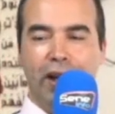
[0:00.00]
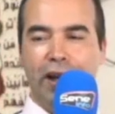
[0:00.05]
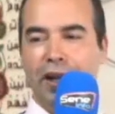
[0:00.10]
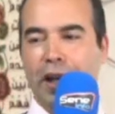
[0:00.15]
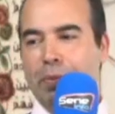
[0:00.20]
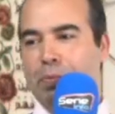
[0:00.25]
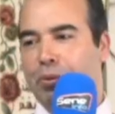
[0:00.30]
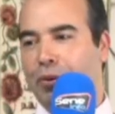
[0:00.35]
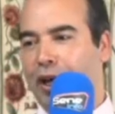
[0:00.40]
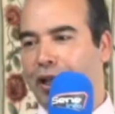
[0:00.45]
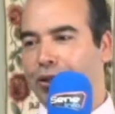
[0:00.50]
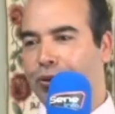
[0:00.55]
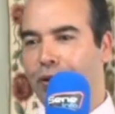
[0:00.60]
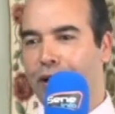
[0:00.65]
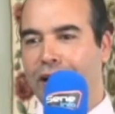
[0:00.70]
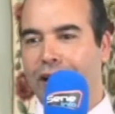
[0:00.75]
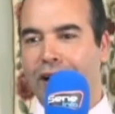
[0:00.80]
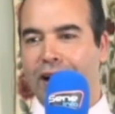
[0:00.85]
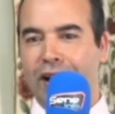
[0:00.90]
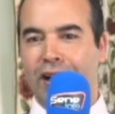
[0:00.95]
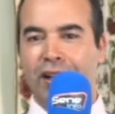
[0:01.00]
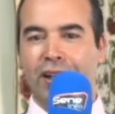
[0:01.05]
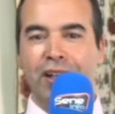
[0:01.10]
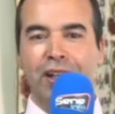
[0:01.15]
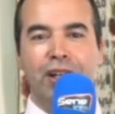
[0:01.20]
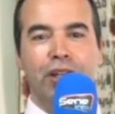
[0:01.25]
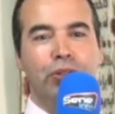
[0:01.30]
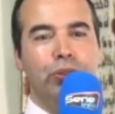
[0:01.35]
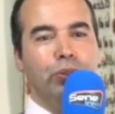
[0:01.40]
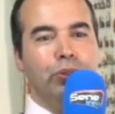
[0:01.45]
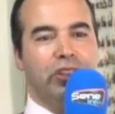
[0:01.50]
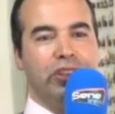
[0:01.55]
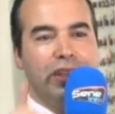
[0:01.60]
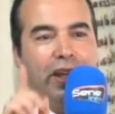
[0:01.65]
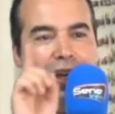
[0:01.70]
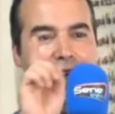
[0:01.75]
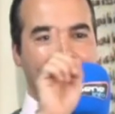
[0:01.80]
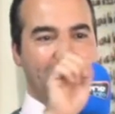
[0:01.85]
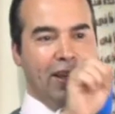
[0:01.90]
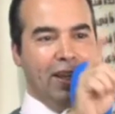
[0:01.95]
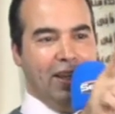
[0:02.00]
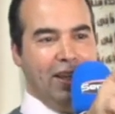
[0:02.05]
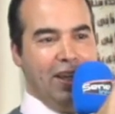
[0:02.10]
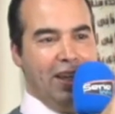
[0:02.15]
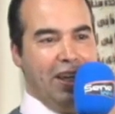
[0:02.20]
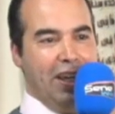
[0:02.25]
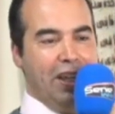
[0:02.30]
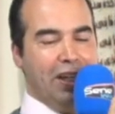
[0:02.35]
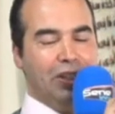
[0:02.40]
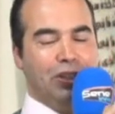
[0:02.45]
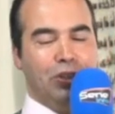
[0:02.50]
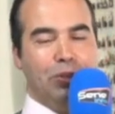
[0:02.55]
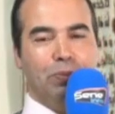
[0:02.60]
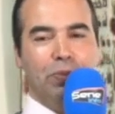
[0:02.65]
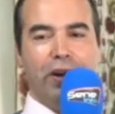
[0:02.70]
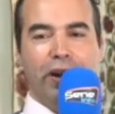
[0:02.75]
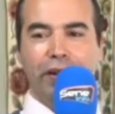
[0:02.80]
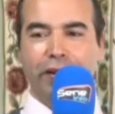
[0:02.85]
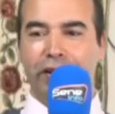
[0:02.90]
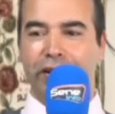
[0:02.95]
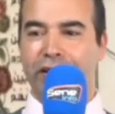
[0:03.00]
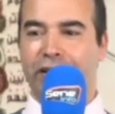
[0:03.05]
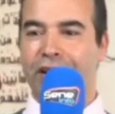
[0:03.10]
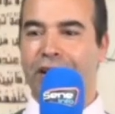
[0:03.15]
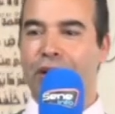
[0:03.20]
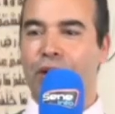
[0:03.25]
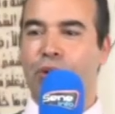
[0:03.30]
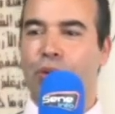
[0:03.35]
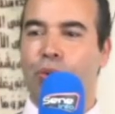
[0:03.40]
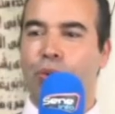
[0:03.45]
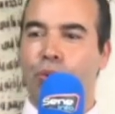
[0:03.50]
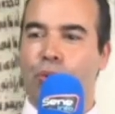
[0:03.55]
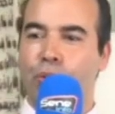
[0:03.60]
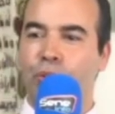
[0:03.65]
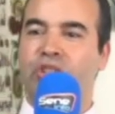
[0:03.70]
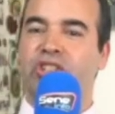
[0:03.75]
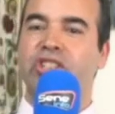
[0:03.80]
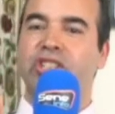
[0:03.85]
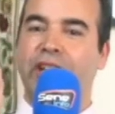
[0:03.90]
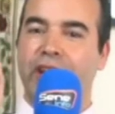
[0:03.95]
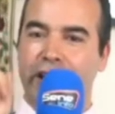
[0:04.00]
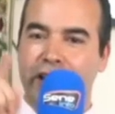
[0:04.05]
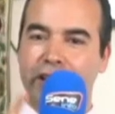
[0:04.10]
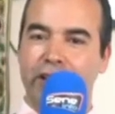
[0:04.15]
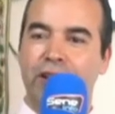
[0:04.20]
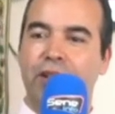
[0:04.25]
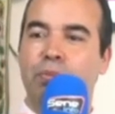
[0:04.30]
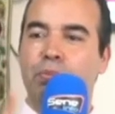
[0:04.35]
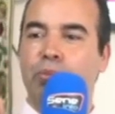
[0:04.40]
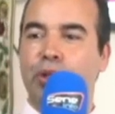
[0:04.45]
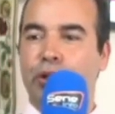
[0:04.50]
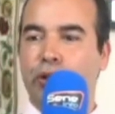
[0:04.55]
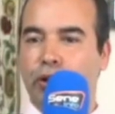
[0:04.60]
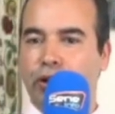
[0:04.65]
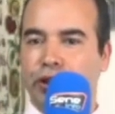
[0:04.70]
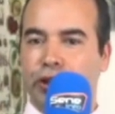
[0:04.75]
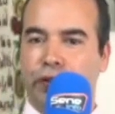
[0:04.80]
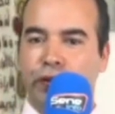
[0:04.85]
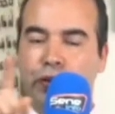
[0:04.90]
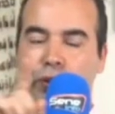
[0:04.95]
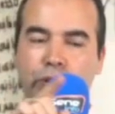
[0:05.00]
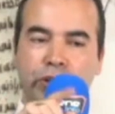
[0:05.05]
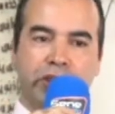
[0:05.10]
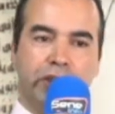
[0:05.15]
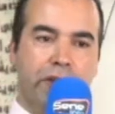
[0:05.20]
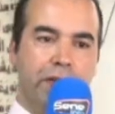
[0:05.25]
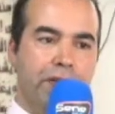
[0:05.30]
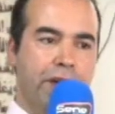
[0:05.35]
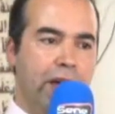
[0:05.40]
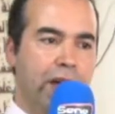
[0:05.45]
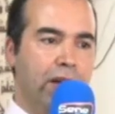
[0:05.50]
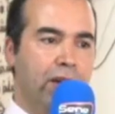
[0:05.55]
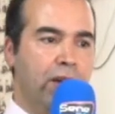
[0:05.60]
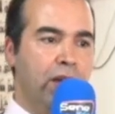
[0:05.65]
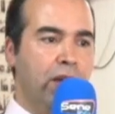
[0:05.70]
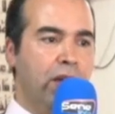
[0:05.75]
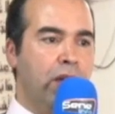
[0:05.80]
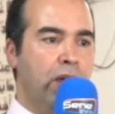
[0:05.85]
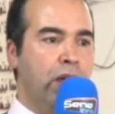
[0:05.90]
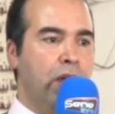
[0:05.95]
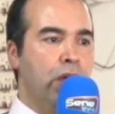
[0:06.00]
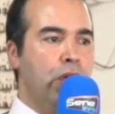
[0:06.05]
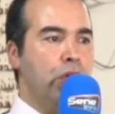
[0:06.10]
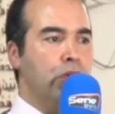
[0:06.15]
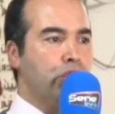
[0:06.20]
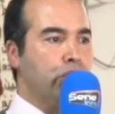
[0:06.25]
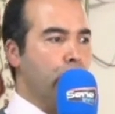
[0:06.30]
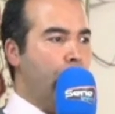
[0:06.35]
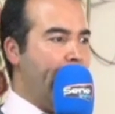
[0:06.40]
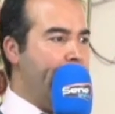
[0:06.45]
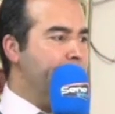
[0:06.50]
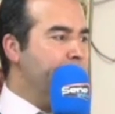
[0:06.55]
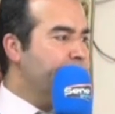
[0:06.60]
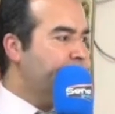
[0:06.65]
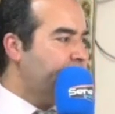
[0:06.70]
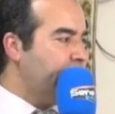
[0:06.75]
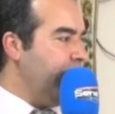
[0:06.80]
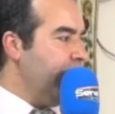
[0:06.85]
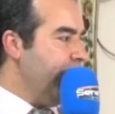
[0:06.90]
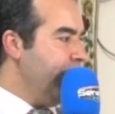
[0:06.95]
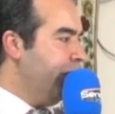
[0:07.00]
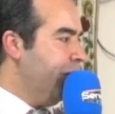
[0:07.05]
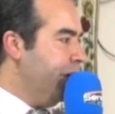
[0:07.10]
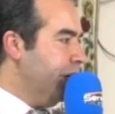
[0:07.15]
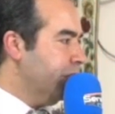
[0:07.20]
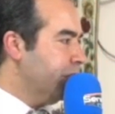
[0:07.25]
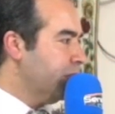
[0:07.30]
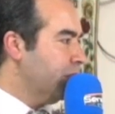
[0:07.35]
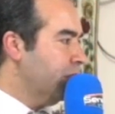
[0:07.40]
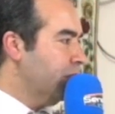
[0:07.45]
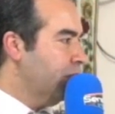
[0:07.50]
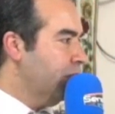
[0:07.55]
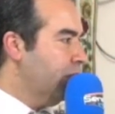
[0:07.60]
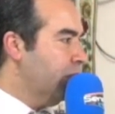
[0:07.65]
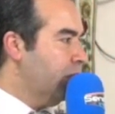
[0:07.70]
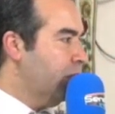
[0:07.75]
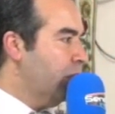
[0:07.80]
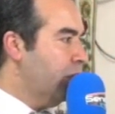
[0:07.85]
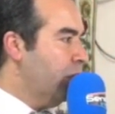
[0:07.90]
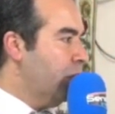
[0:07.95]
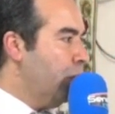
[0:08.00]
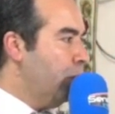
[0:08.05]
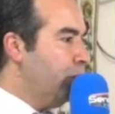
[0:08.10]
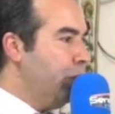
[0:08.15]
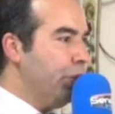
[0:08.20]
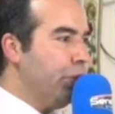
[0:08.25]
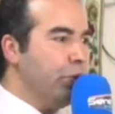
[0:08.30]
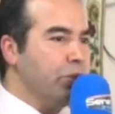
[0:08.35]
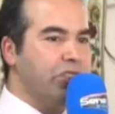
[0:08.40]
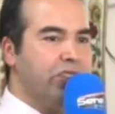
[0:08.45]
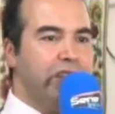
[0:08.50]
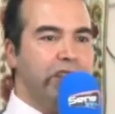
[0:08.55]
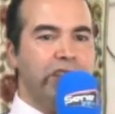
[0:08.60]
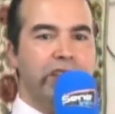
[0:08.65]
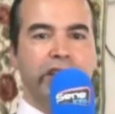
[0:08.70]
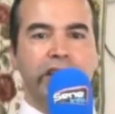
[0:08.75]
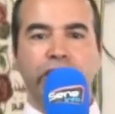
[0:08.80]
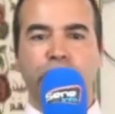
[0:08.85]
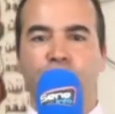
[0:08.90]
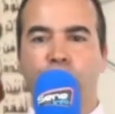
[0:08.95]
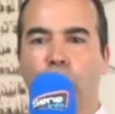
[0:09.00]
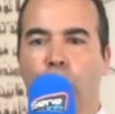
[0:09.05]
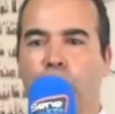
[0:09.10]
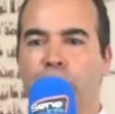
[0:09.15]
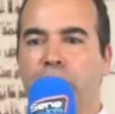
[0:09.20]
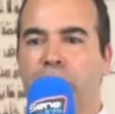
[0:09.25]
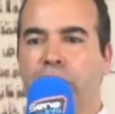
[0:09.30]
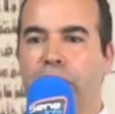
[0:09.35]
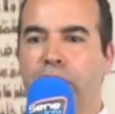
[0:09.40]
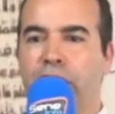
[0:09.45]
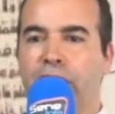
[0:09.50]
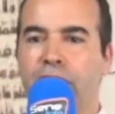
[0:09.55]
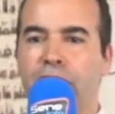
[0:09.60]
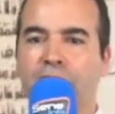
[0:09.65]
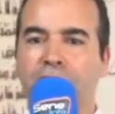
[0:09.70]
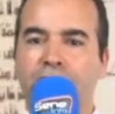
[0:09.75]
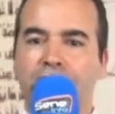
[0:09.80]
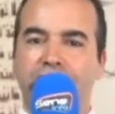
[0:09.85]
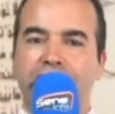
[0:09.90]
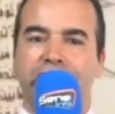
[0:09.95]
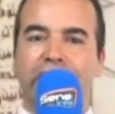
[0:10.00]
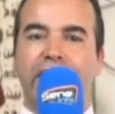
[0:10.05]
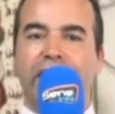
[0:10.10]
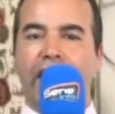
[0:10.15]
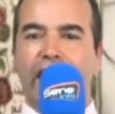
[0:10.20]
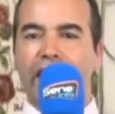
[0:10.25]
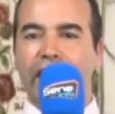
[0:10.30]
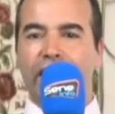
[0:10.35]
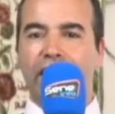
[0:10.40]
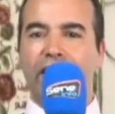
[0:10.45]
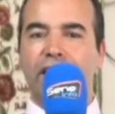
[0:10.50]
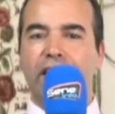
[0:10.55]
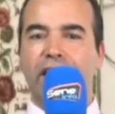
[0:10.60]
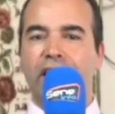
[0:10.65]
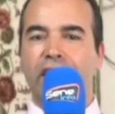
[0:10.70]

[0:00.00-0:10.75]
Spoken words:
and I pray to Allah to say, here is the brother who said, because of you said that. So I'm sharing this because this is for me, is like,